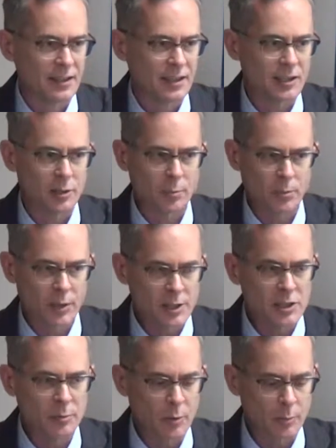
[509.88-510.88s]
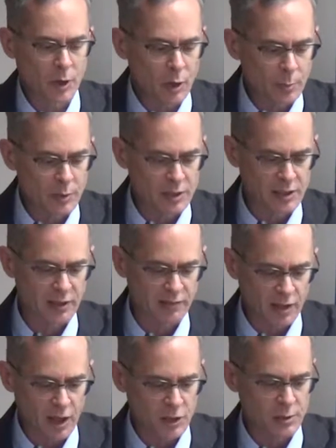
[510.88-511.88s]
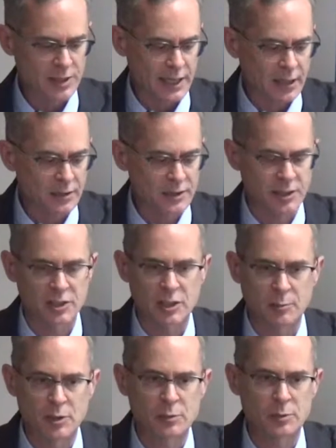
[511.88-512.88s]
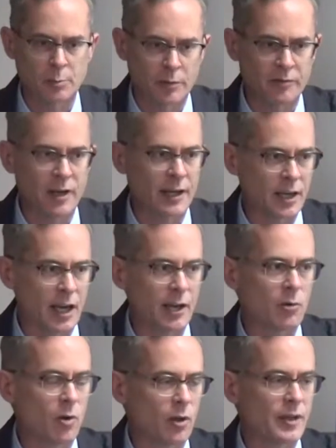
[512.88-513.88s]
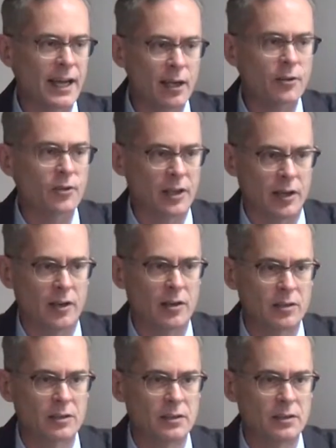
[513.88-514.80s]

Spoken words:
that the principal purpose of a country's health system is to provide high-quality health care.